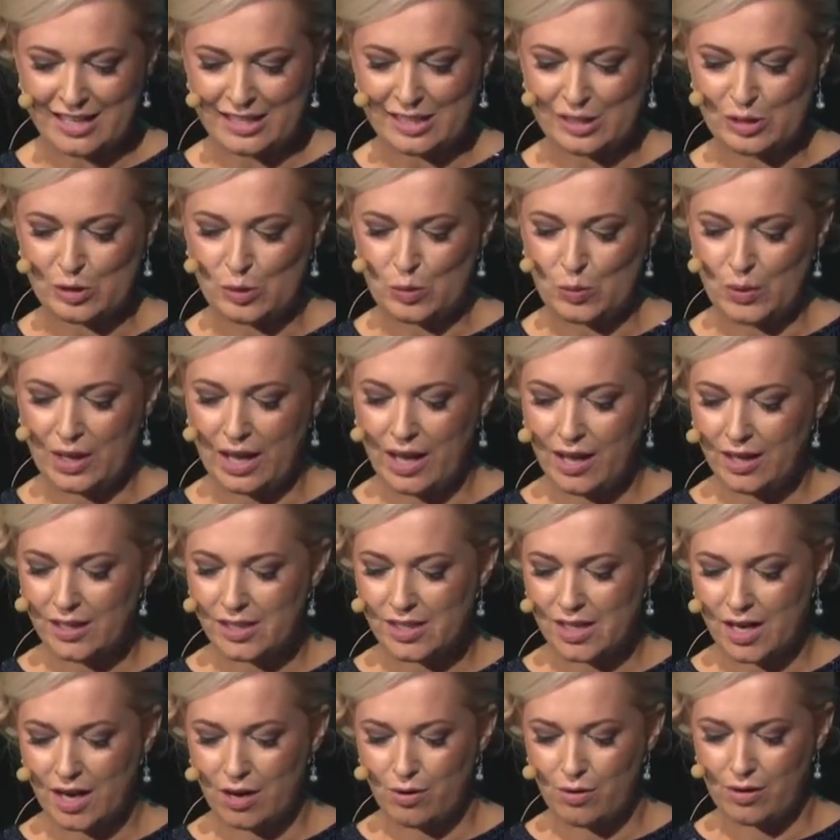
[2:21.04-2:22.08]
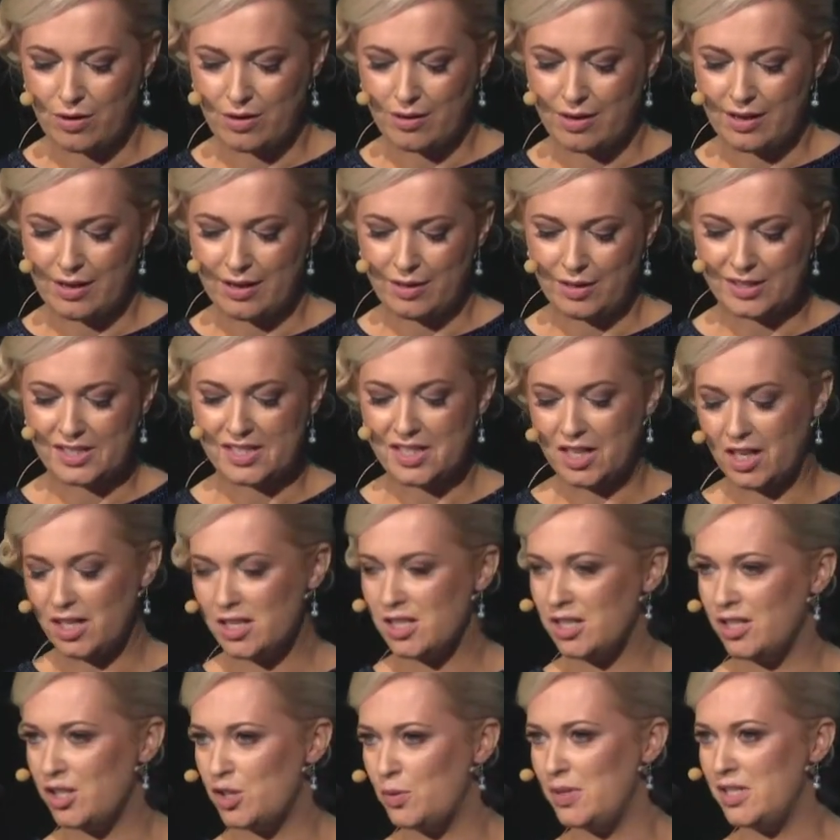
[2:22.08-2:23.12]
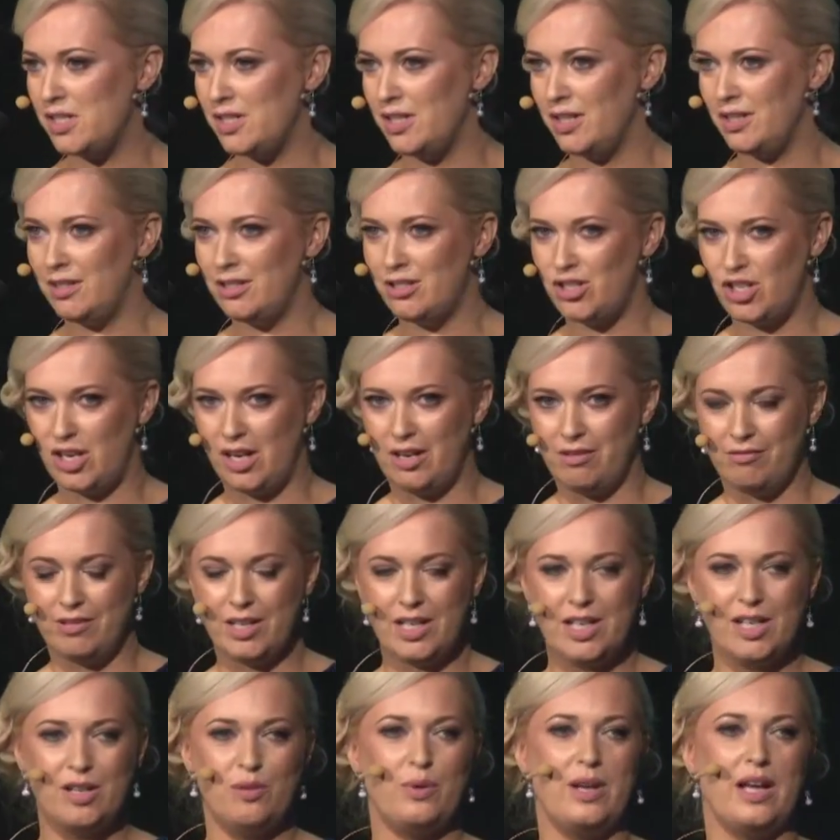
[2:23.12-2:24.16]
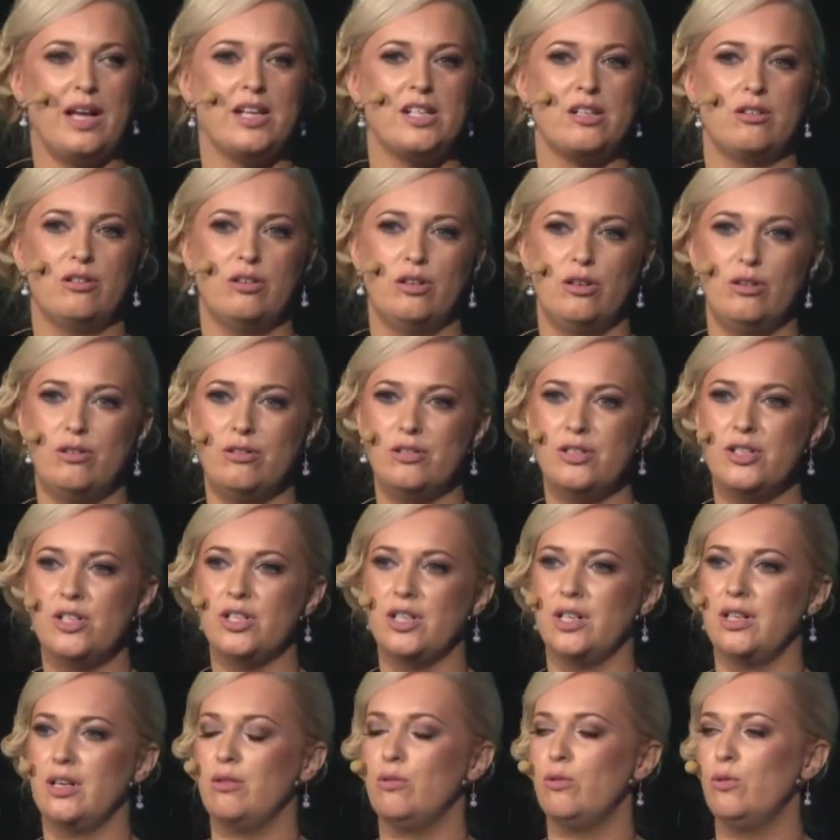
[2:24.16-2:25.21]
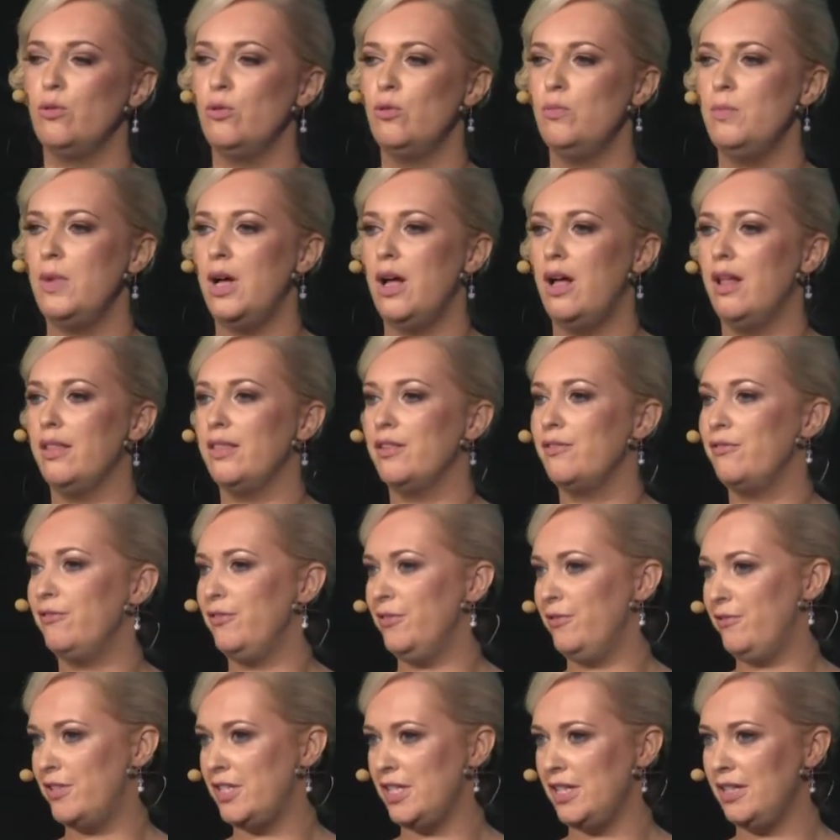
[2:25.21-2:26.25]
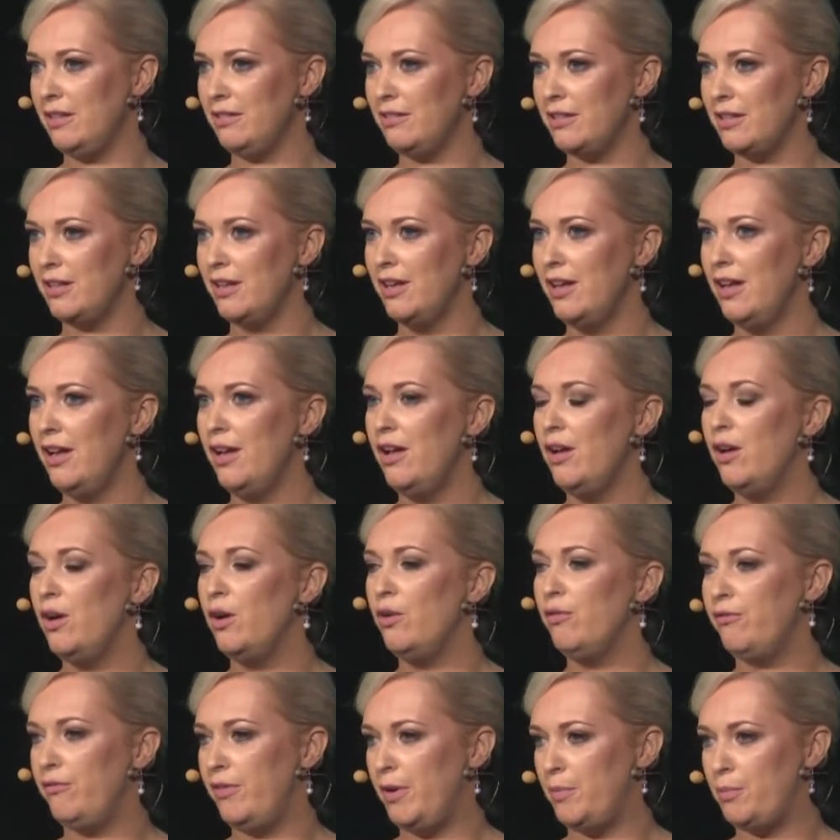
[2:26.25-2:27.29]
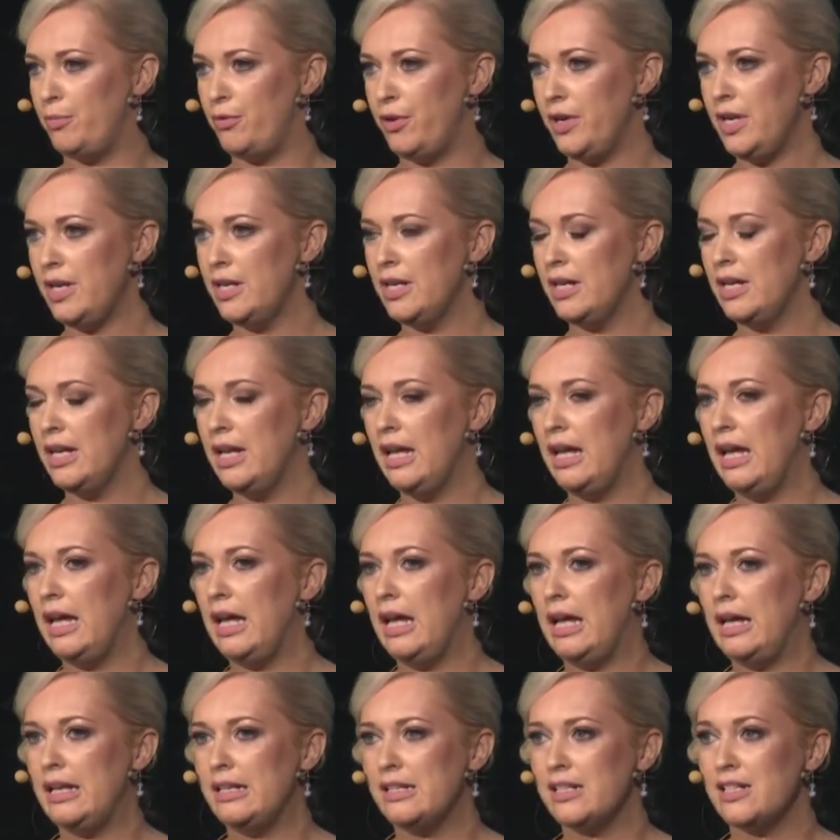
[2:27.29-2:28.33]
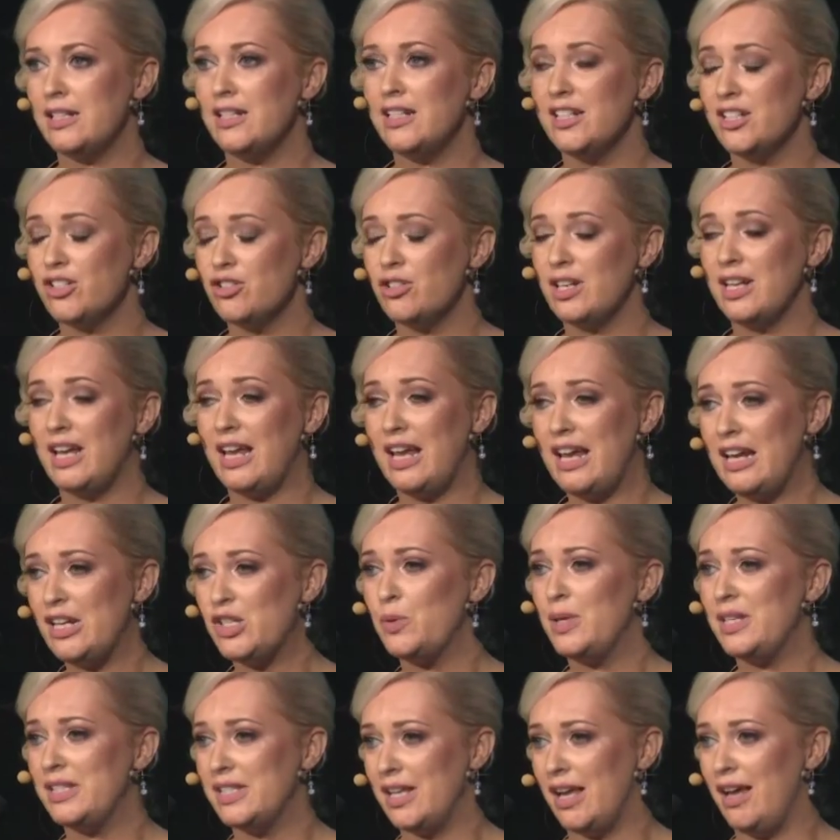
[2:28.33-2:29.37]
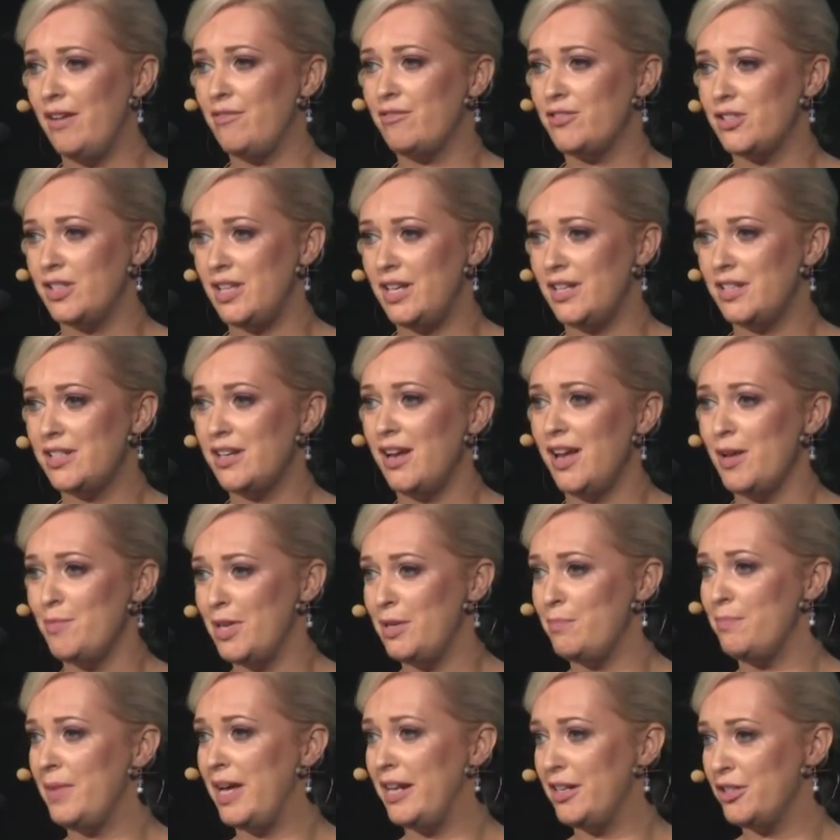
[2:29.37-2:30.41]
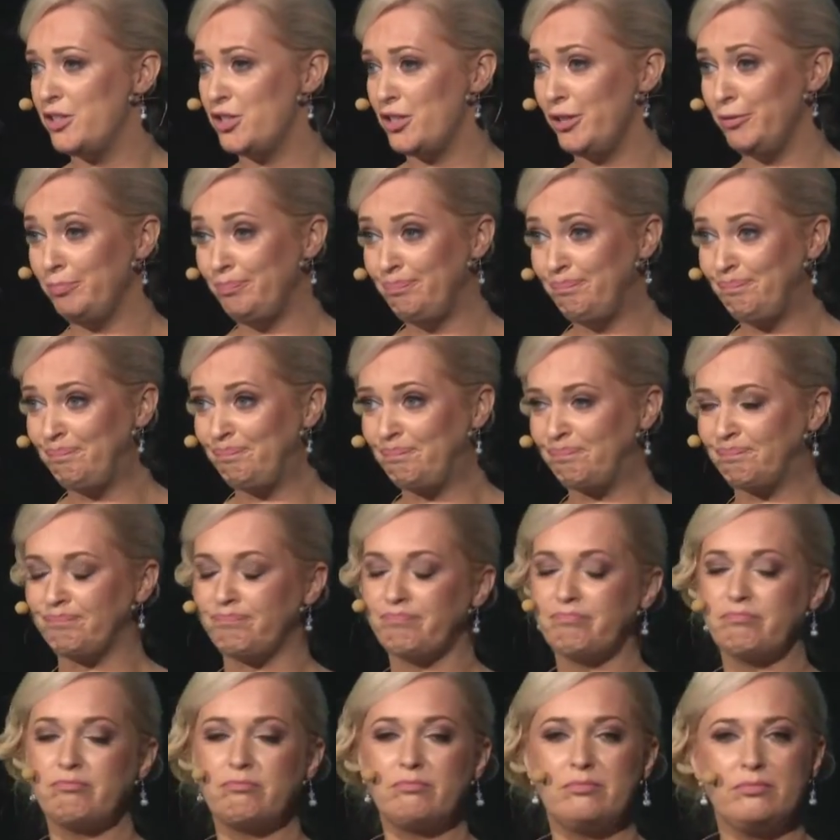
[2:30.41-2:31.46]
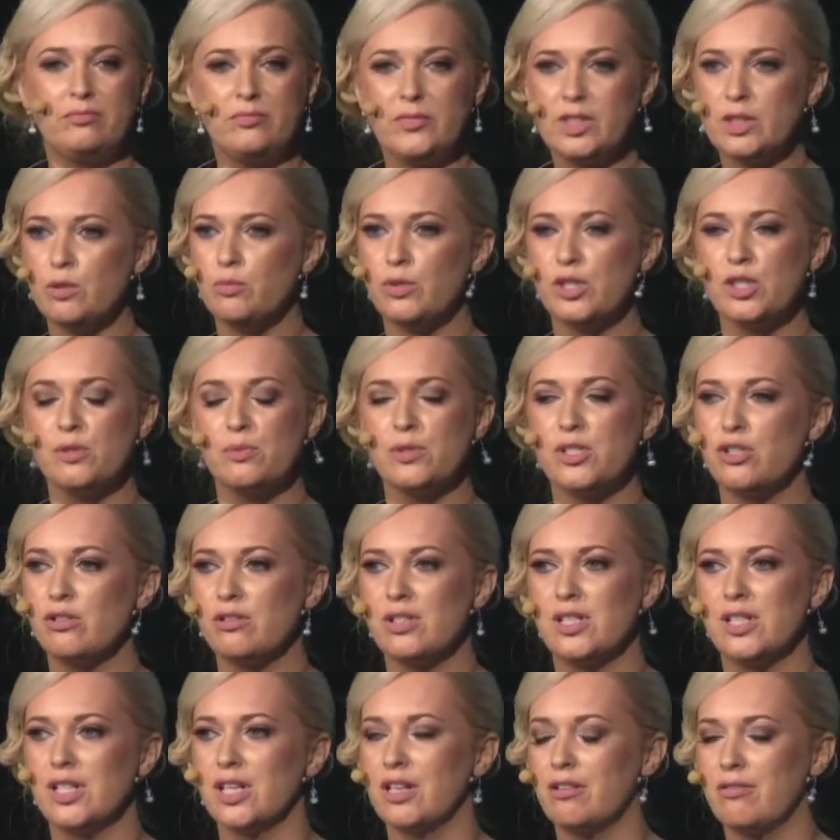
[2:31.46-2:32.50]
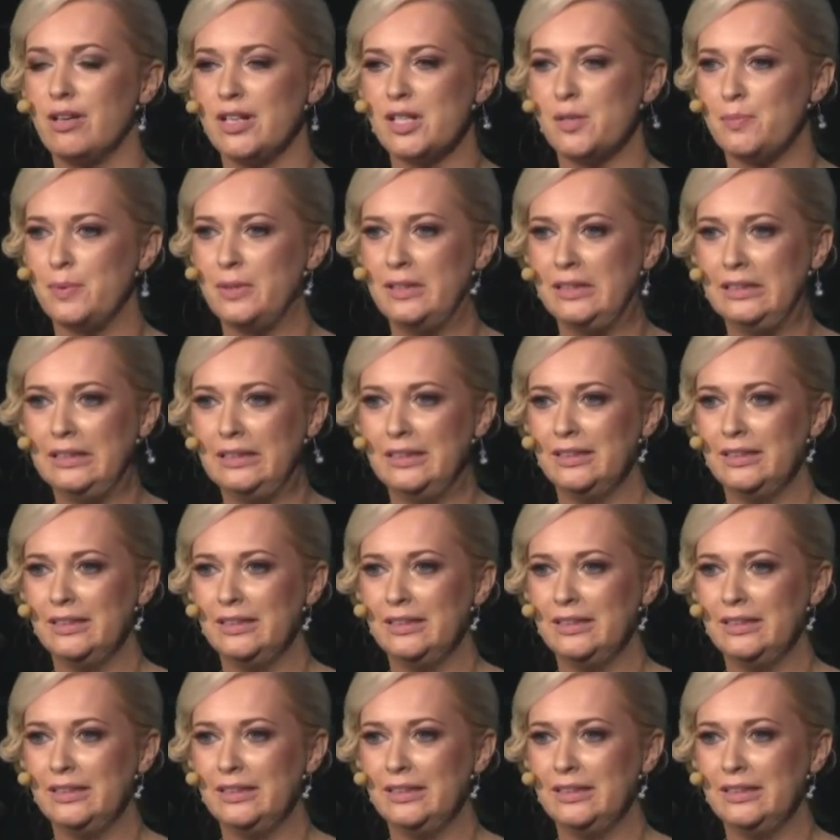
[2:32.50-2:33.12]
So we had our start on the 29th of January. We had our launch in our home on the 15th of February. And literally 8 weeks after that, I made manager, which was just incredible.